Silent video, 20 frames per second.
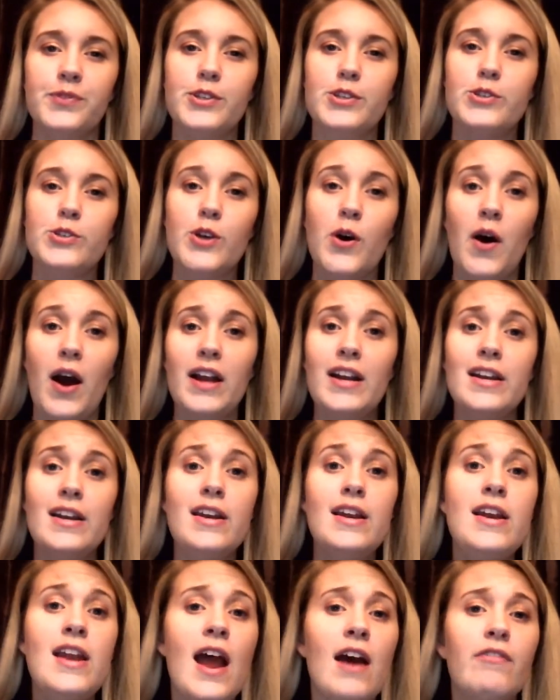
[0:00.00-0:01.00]
So I
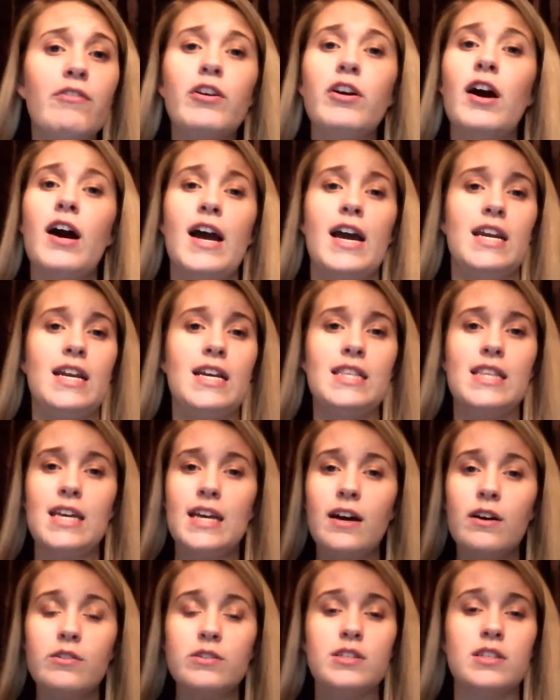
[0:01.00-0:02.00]
never got
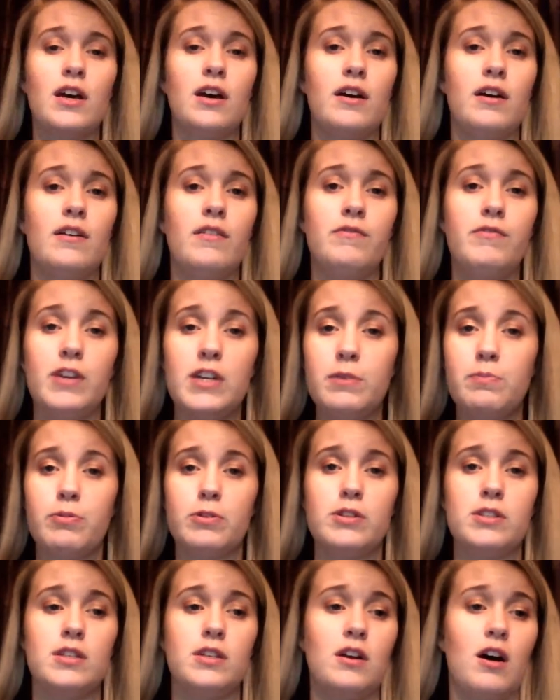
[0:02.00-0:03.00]
anything else
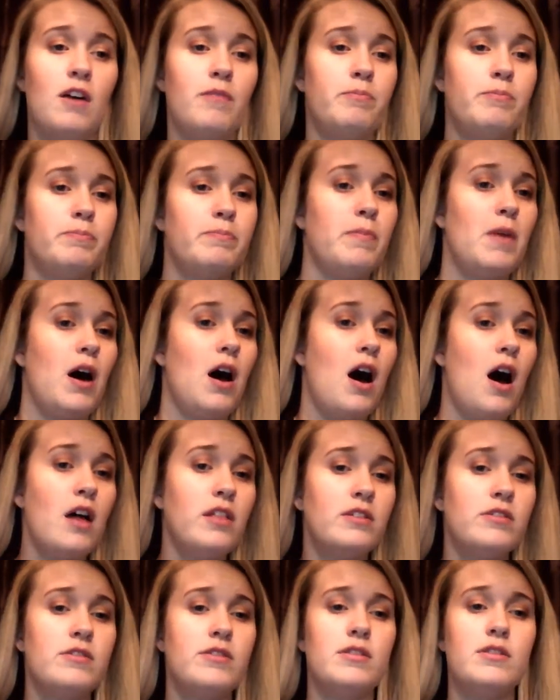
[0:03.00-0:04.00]
50% off
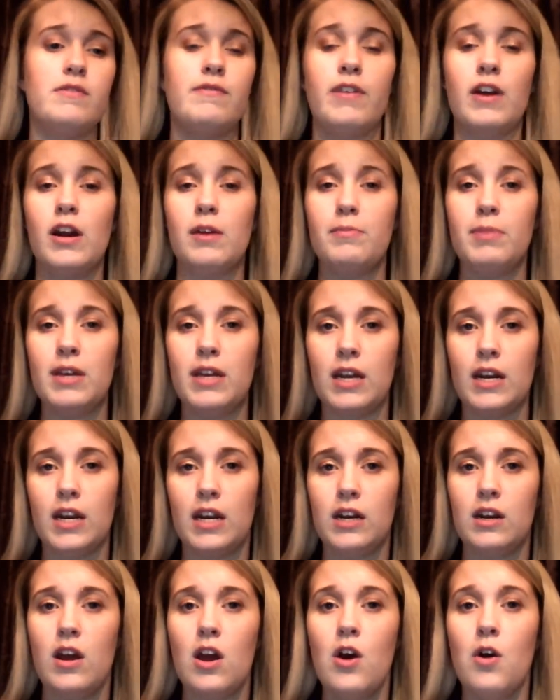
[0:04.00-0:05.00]
other than the very
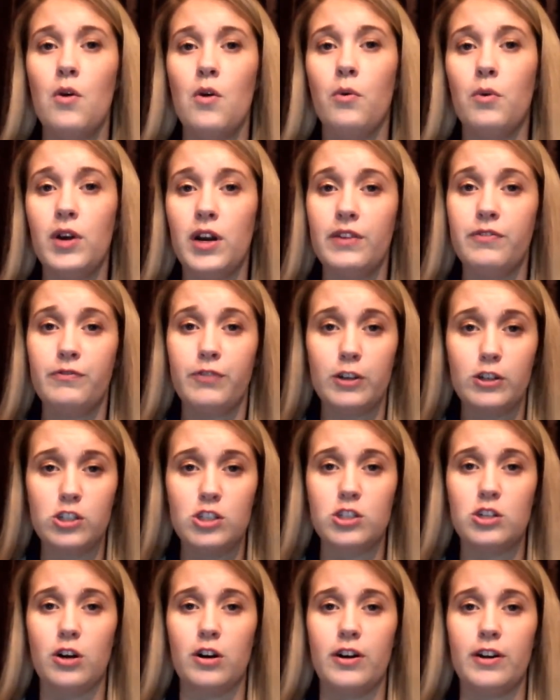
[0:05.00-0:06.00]
beginning when I first
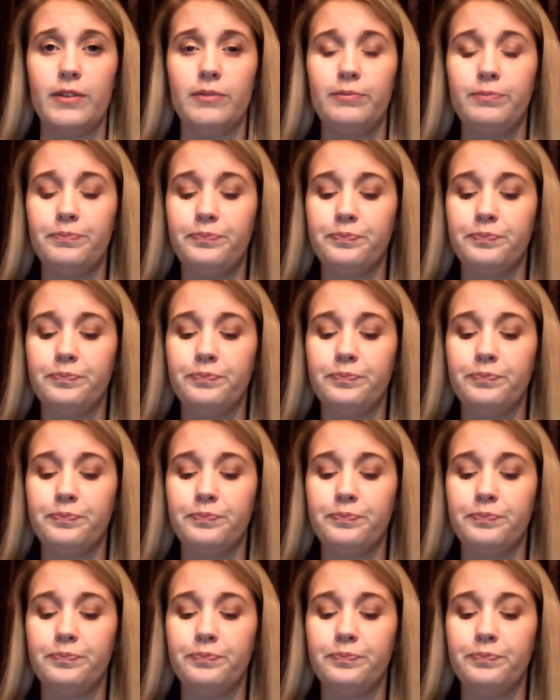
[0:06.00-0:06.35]
started.